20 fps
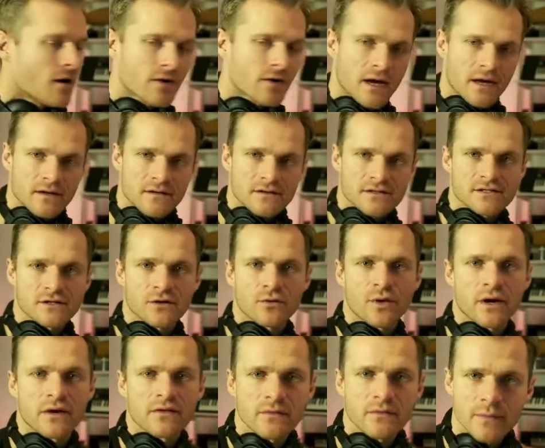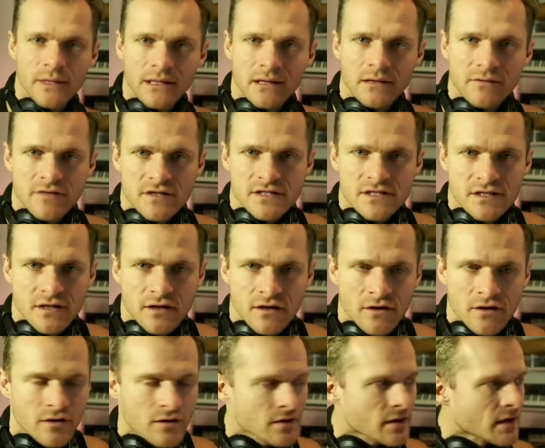Okay, so we're in the middle of the
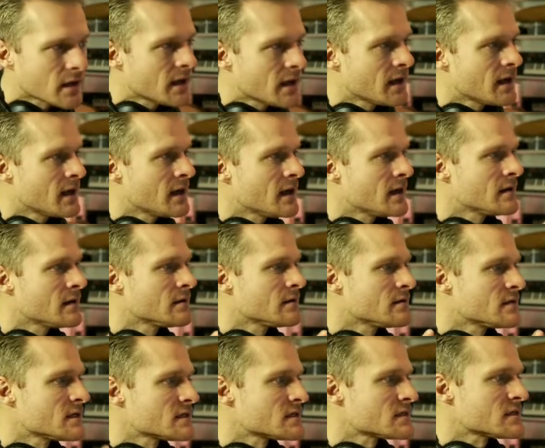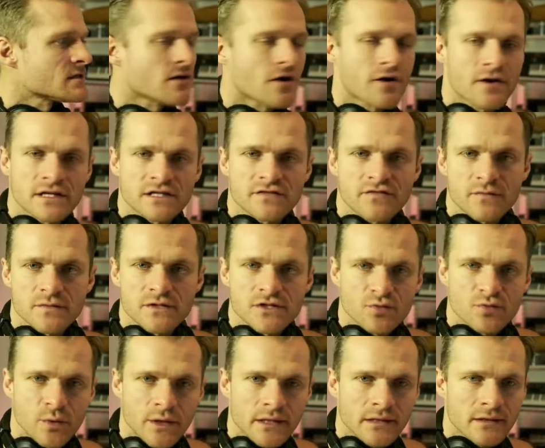song, and this is an artist from
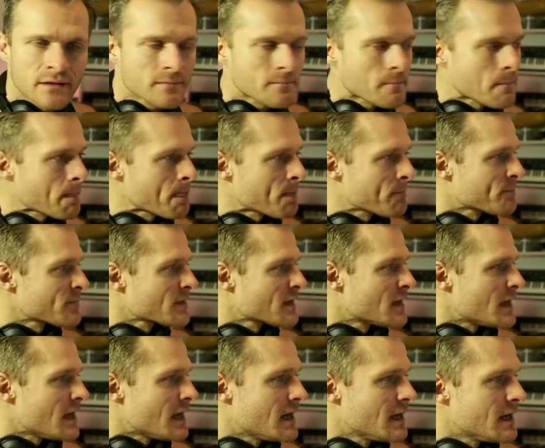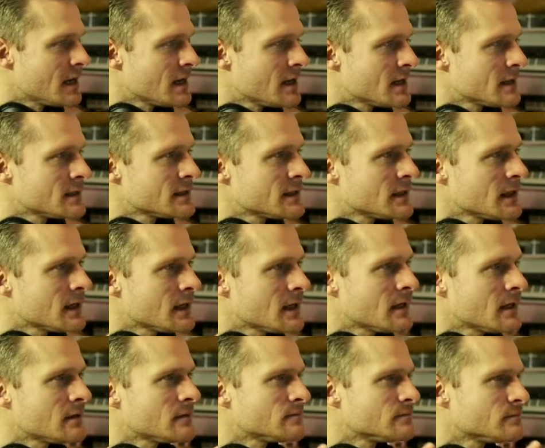Sweden, and
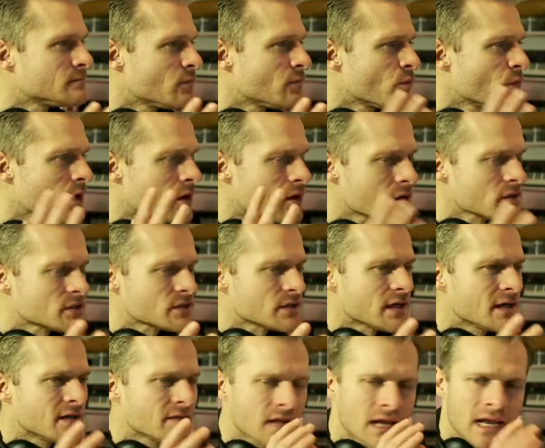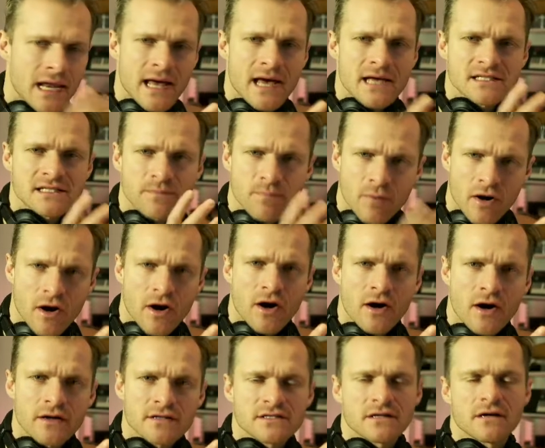we're also in the last
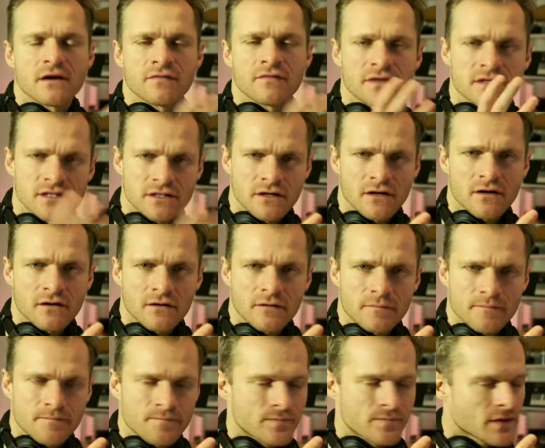parts of the song.